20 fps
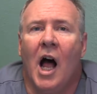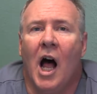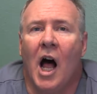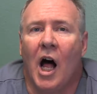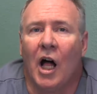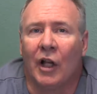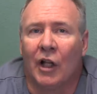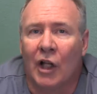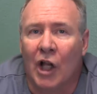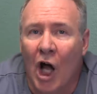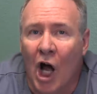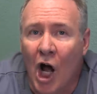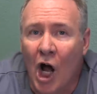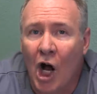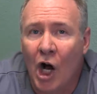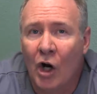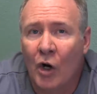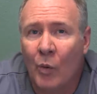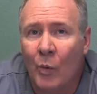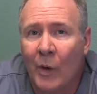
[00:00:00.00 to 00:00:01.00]

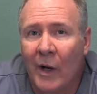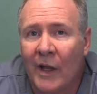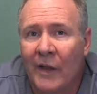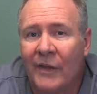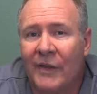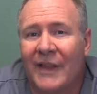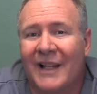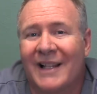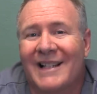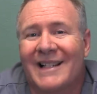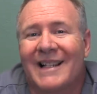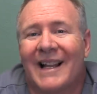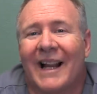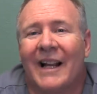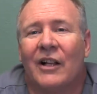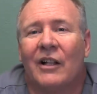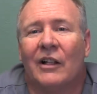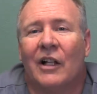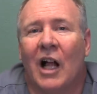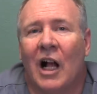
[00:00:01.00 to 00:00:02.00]
along with the
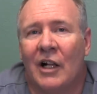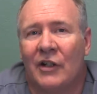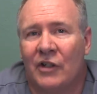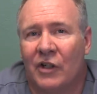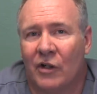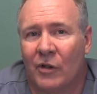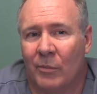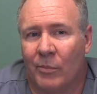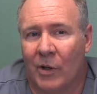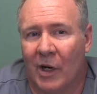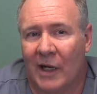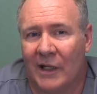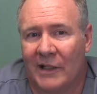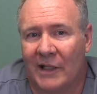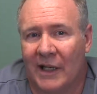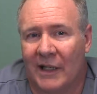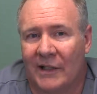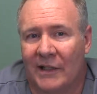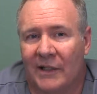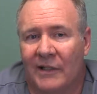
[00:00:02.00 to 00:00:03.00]
psychological
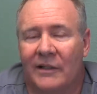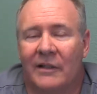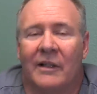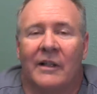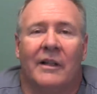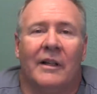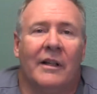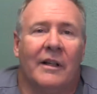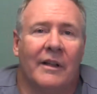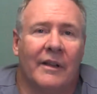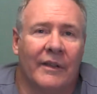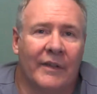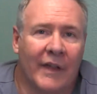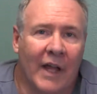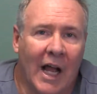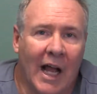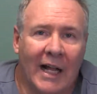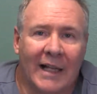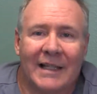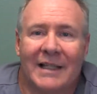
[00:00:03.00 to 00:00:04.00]
processes,
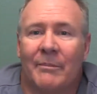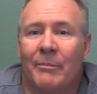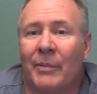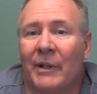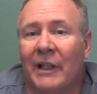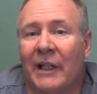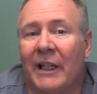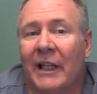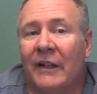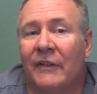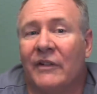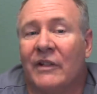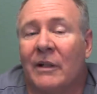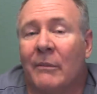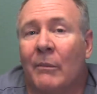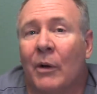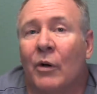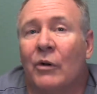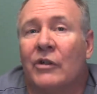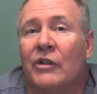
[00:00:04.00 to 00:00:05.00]
thoughts, beliefs,
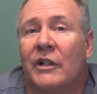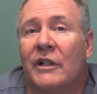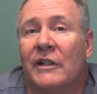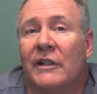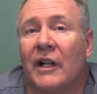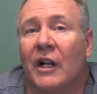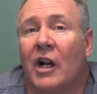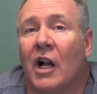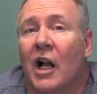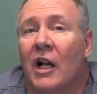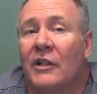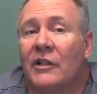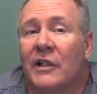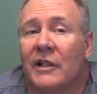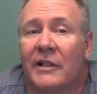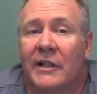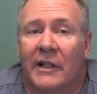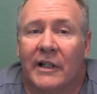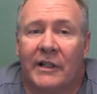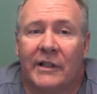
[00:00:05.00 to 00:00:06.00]
emotions, and
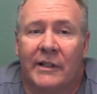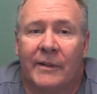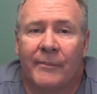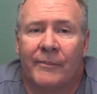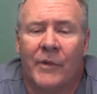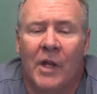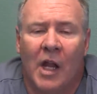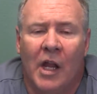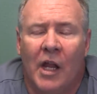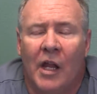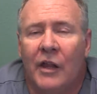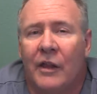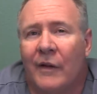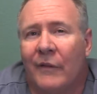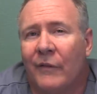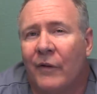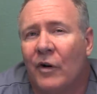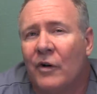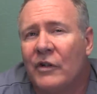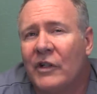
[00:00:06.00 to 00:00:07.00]
consciousness.
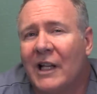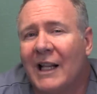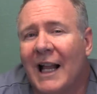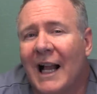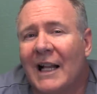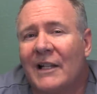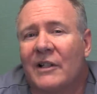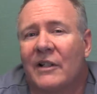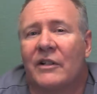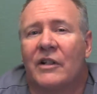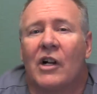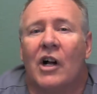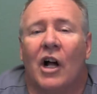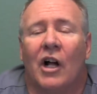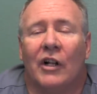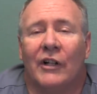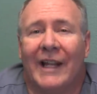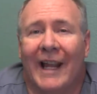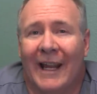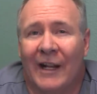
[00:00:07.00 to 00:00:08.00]
The first class is
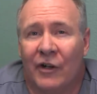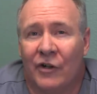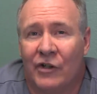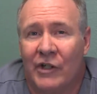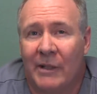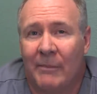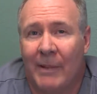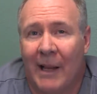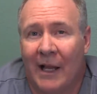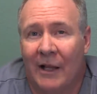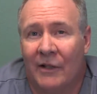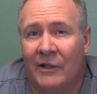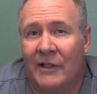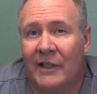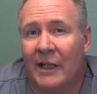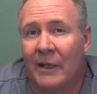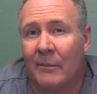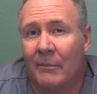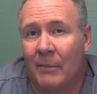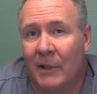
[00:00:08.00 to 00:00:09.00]
called Energy
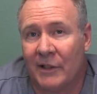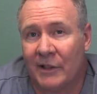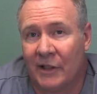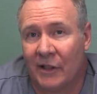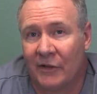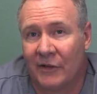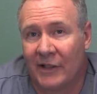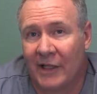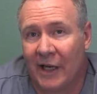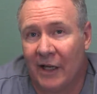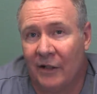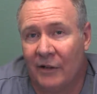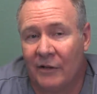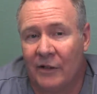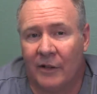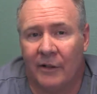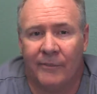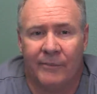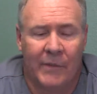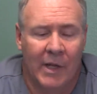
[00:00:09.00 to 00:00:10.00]
Balancing Musculoskeletal.